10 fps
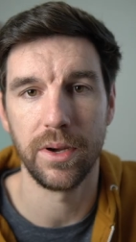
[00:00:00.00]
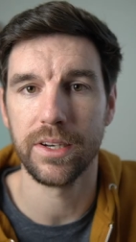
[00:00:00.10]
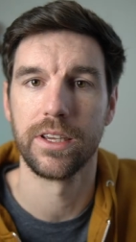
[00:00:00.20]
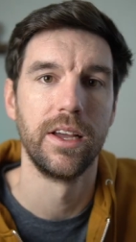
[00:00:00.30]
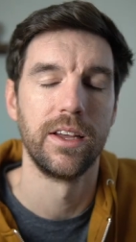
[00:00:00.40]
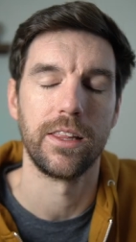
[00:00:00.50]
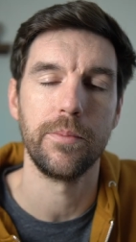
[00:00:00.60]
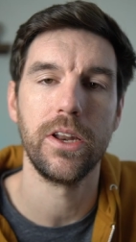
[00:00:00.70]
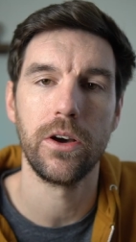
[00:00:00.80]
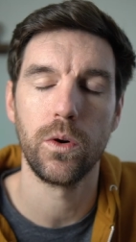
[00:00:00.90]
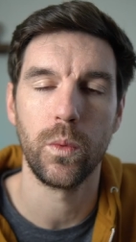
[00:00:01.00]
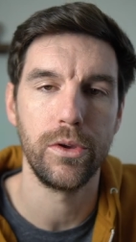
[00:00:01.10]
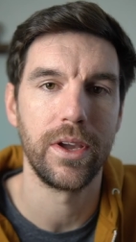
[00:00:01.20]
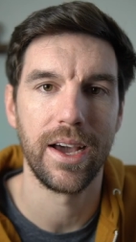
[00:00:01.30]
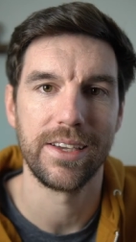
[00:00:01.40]
But let me know what
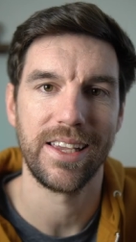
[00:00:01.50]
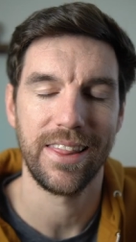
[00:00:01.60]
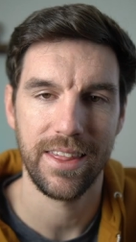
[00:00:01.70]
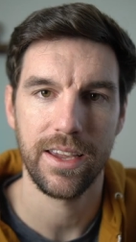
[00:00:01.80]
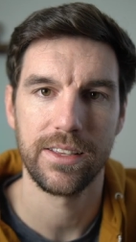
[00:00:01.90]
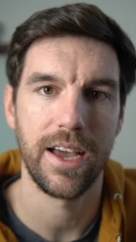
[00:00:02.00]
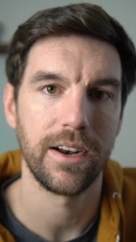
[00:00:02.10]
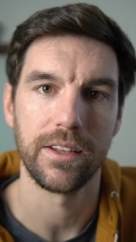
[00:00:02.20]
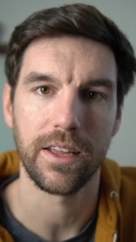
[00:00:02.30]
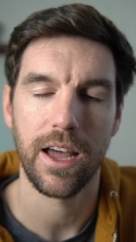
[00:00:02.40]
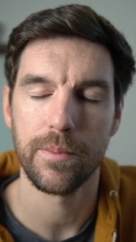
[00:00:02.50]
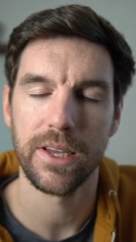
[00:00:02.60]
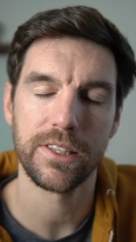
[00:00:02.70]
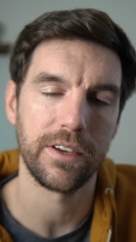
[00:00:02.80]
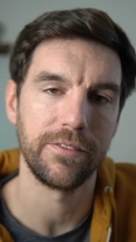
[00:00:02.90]
you guys think down in the
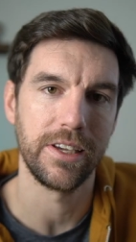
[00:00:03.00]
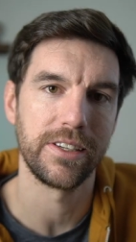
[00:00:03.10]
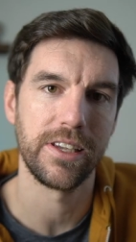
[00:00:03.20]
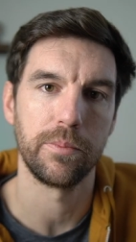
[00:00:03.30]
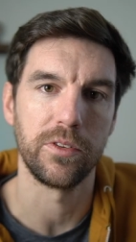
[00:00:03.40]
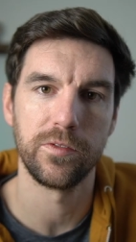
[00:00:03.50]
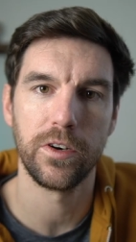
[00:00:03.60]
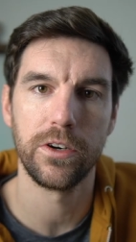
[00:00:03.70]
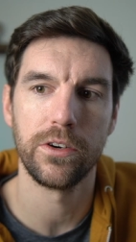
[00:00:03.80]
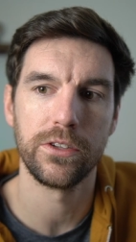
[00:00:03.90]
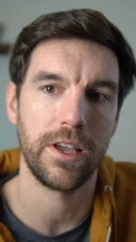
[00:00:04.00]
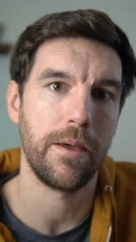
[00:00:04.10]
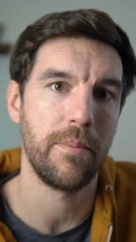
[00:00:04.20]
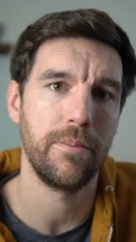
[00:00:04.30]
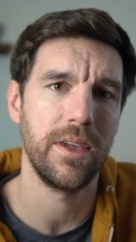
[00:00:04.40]
comments of the example photos,
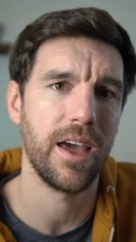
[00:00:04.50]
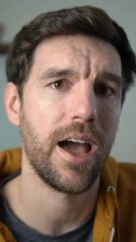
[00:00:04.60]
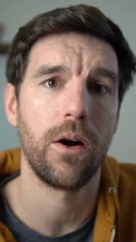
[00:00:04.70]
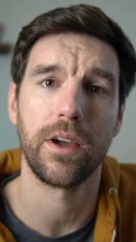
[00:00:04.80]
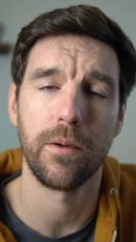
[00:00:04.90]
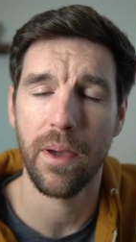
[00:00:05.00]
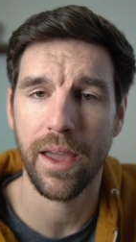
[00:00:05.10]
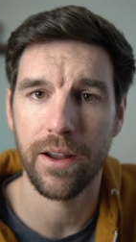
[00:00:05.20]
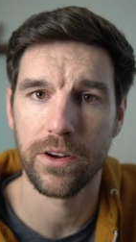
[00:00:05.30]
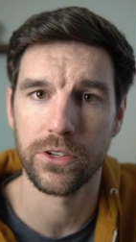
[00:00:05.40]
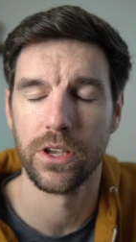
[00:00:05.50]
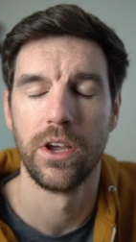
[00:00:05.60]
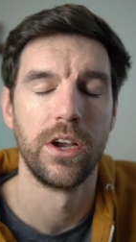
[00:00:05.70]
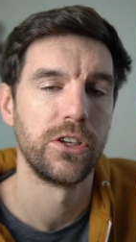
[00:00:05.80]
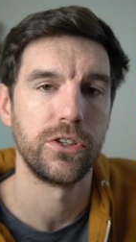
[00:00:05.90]
and maybe how it compares
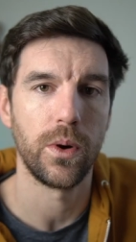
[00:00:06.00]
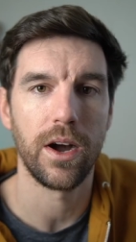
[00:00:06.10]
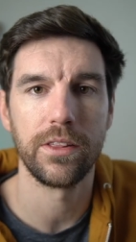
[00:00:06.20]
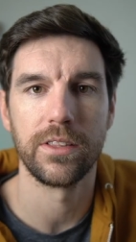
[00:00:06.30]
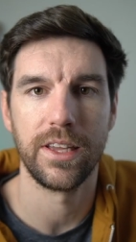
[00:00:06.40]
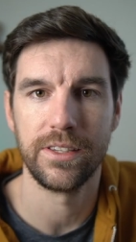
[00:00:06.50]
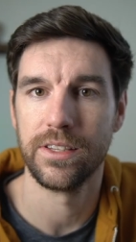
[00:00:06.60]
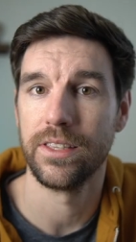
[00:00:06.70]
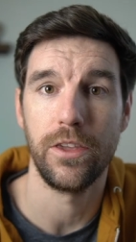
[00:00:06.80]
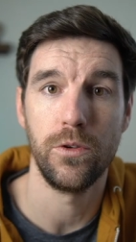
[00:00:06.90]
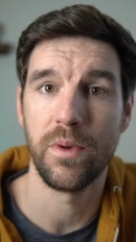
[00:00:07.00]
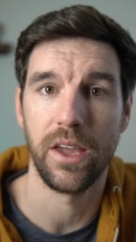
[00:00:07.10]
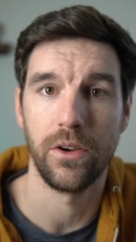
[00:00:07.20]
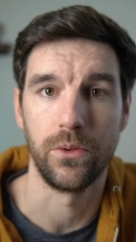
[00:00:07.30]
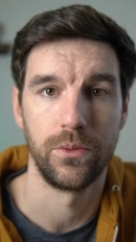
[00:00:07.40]
to other lenses that you
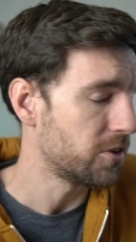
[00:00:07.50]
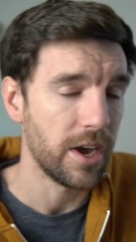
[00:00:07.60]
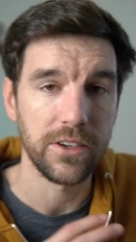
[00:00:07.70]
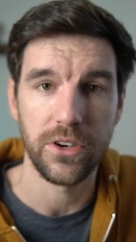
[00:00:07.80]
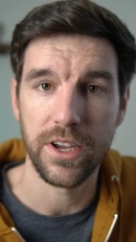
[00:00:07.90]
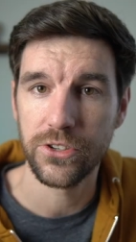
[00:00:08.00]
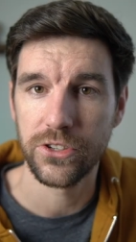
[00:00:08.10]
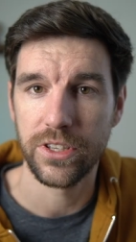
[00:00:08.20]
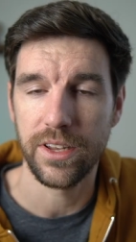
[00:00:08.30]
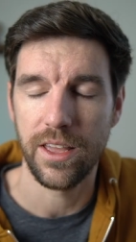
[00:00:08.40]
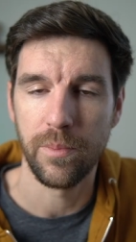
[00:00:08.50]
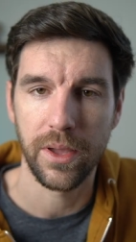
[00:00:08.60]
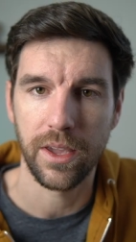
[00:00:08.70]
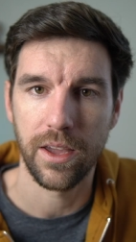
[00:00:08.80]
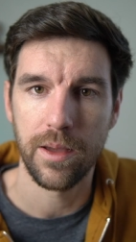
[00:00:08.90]
may own. If you guys are interested in
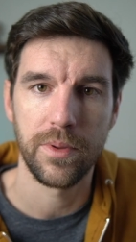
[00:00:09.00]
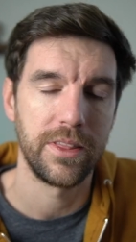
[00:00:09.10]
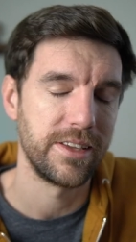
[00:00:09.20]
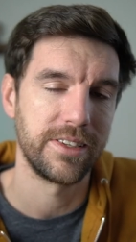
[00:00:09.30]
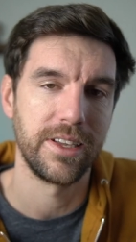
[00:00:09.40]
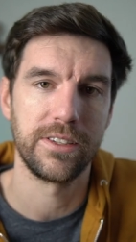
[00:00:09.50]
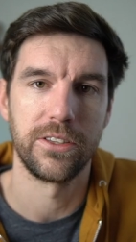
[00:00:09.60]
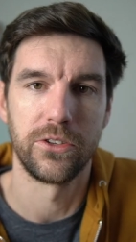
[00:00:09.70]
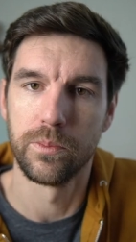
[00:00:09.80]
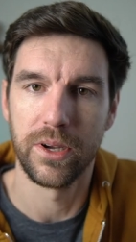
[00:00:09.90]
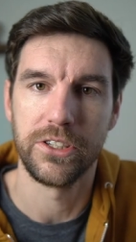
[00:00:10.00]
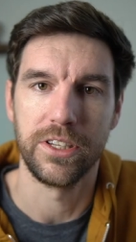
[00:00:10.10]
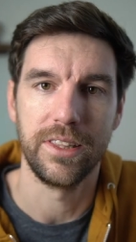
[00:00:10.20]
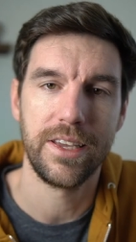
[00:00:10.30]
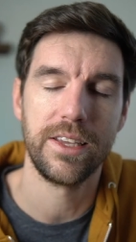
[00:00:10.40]
picking up this nice little
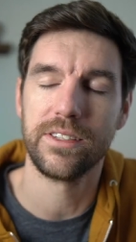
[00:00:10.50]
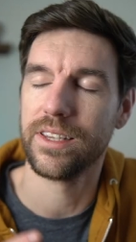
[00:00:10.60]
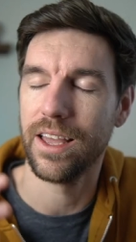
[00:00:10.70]
budget lens,